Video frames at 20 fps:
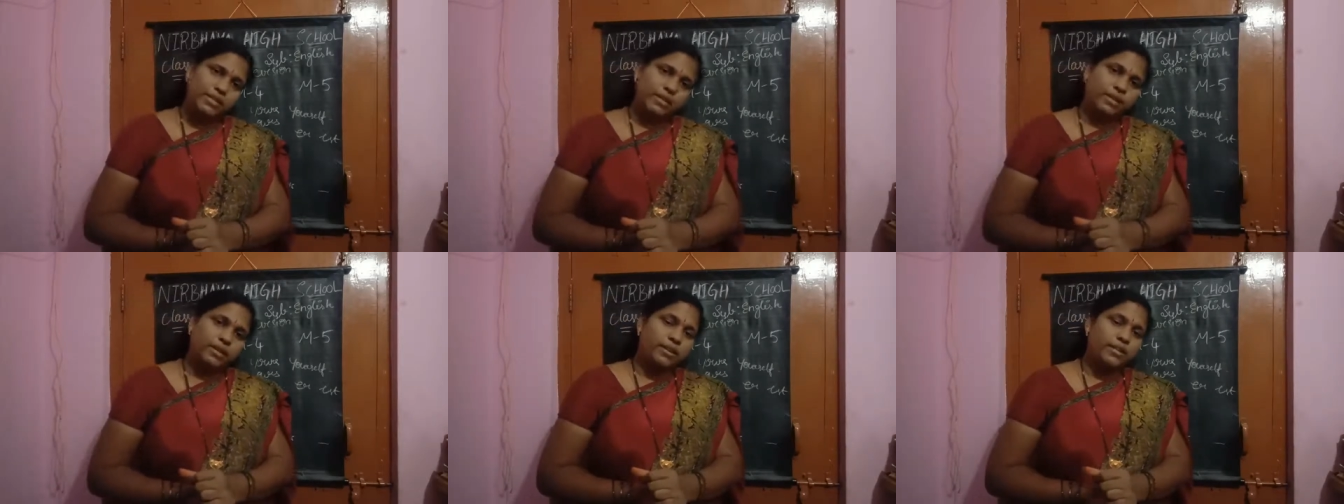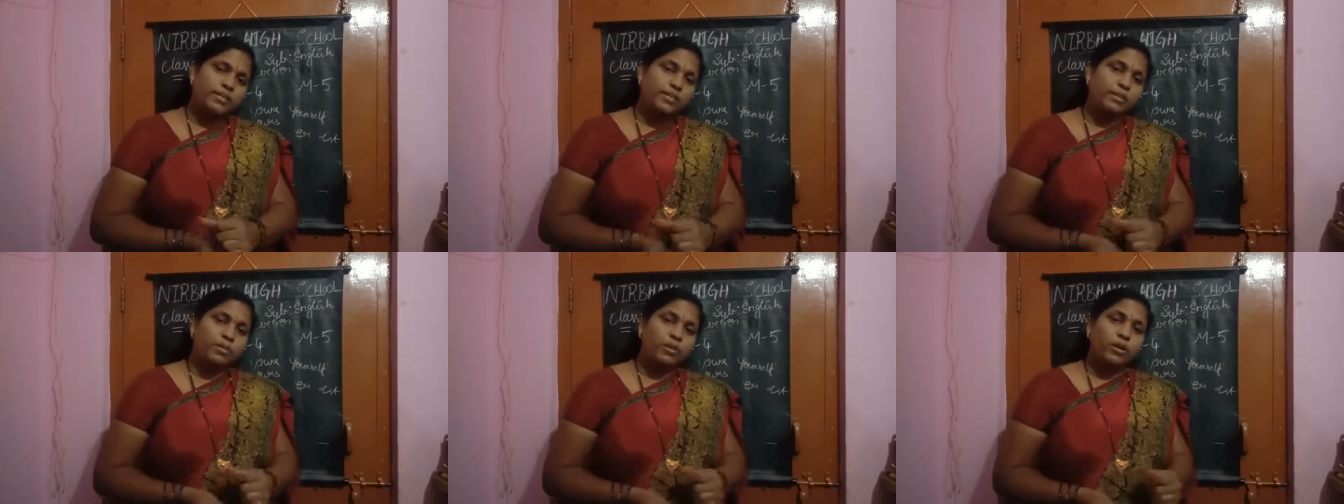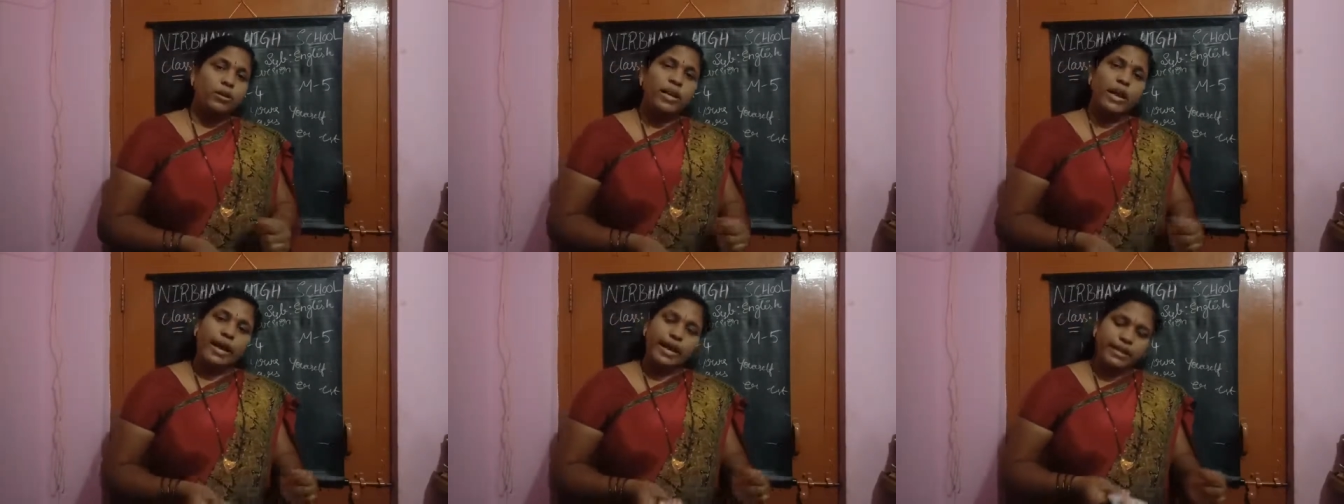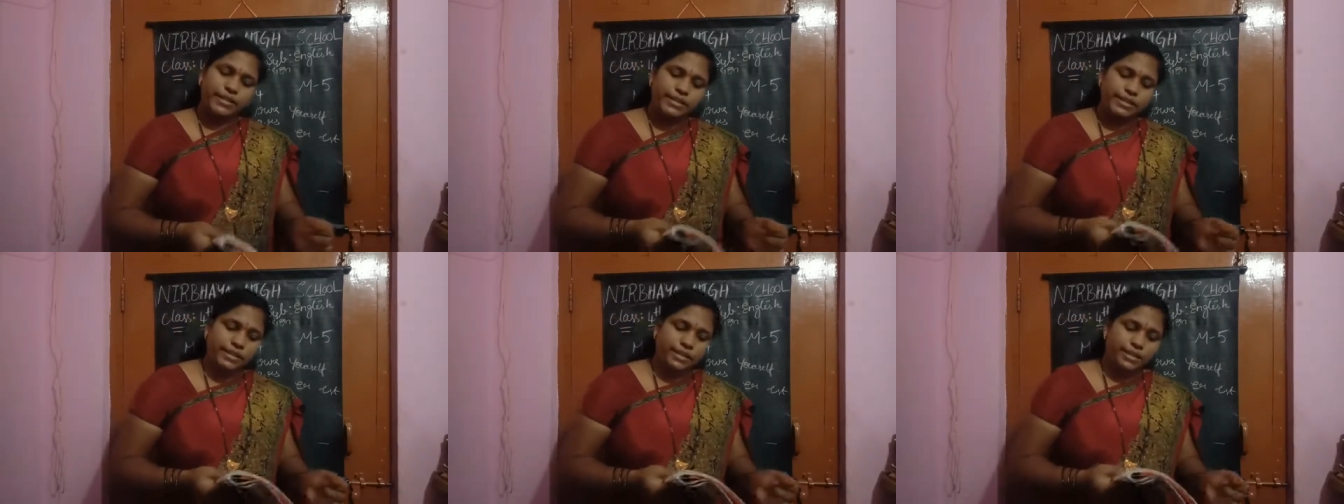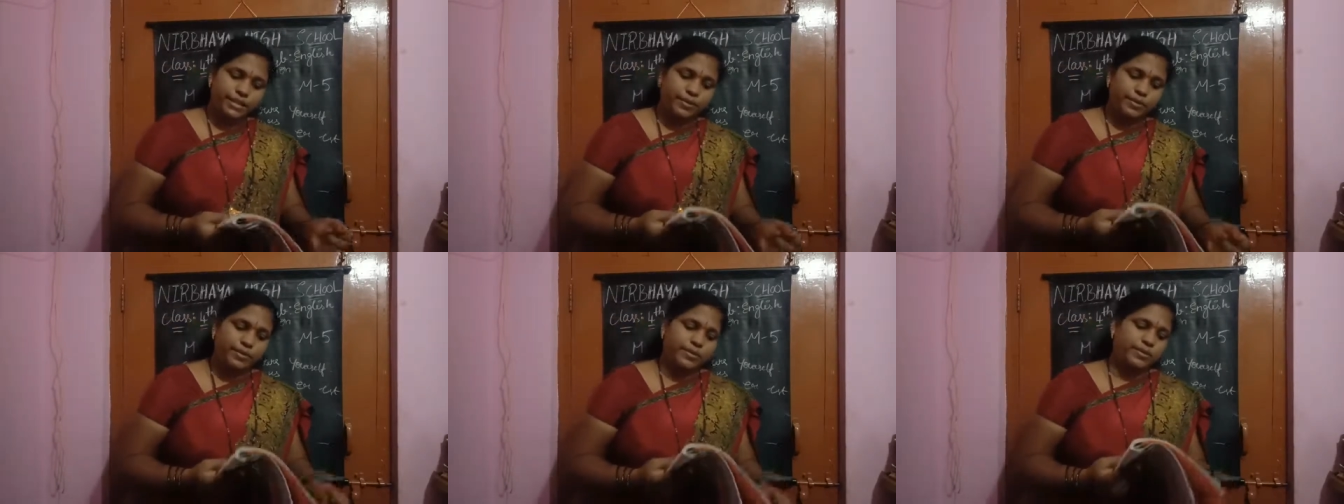it is about
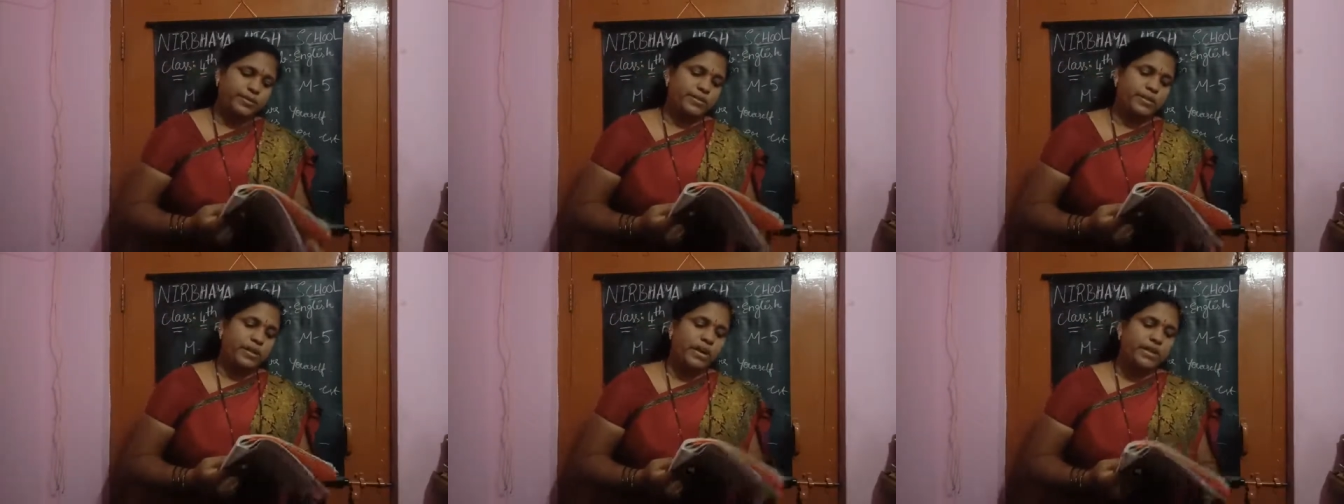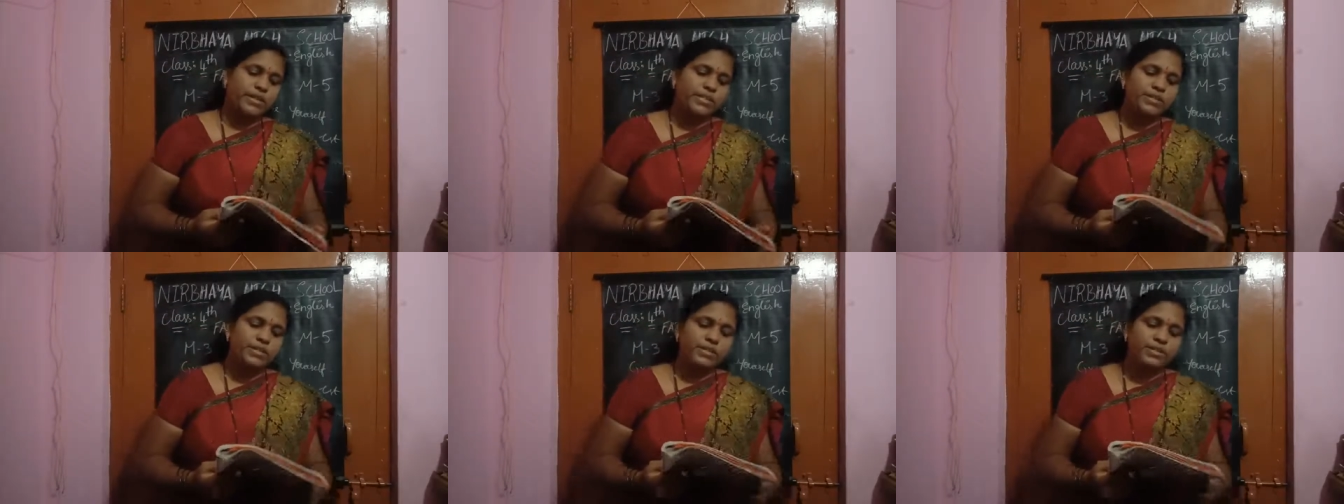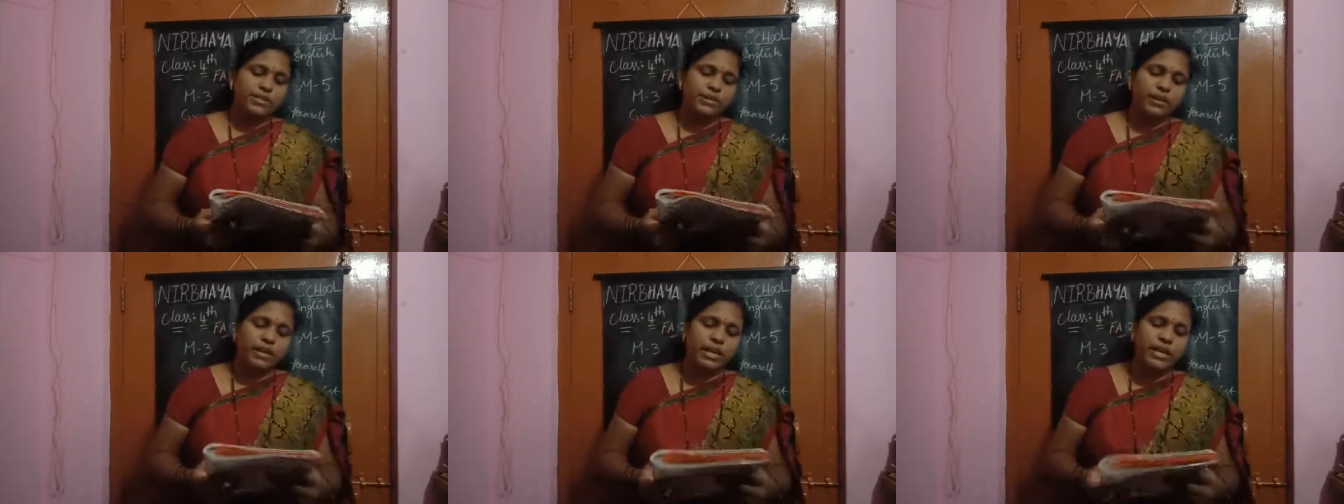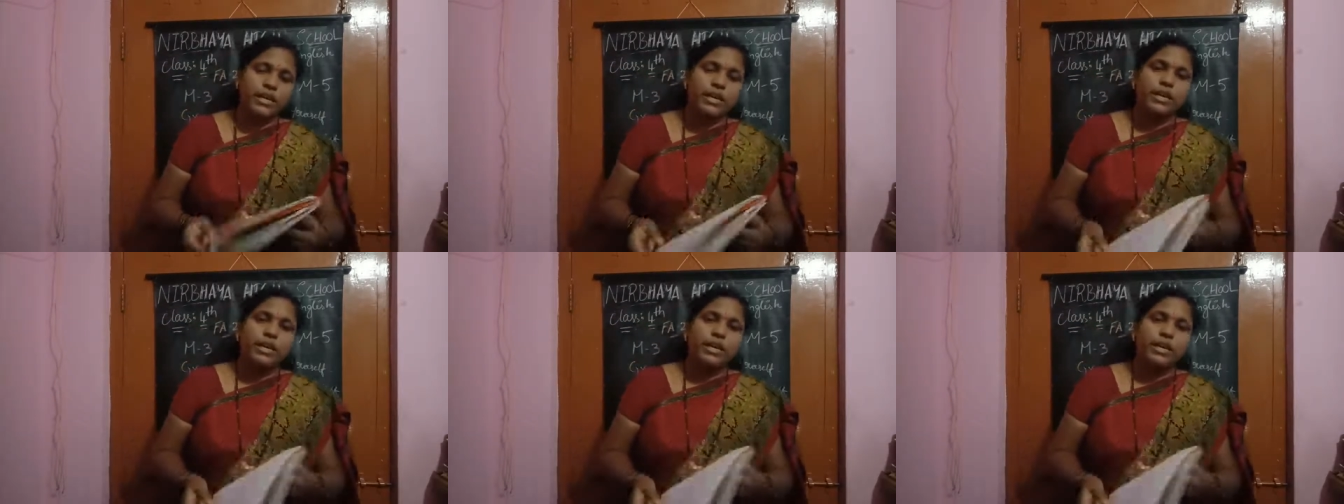adjectives understood children